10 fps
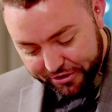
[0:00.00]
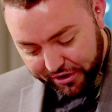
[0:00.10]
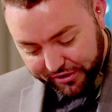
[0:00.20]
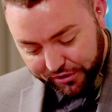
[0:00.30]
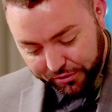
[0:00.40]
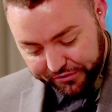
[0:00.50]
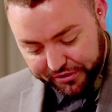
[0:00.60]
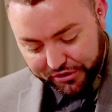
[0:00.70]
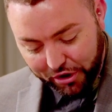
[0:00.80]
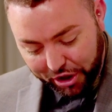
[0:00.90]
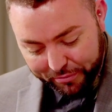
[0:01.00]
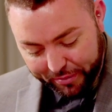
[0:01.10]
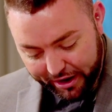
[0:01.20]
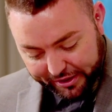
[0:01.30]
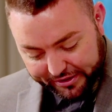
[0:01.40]
just sort of start
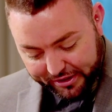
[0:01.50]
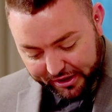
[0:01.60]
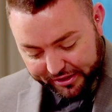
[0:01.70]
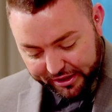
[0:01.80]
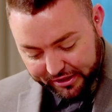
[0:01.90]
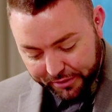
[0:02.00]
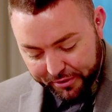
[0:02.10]
by discussing some